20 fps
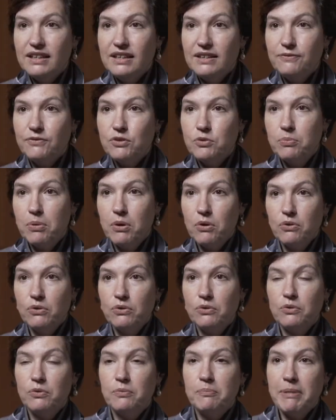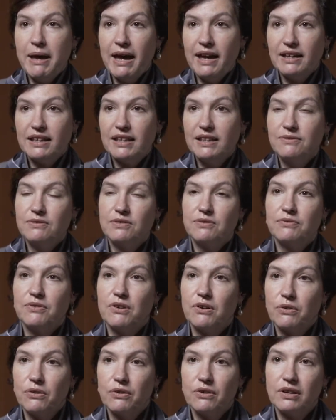if you pull back even
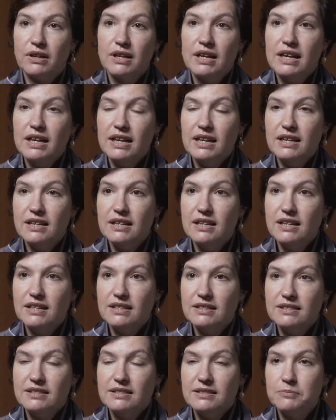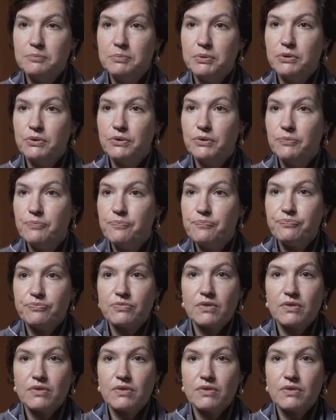farther, in simple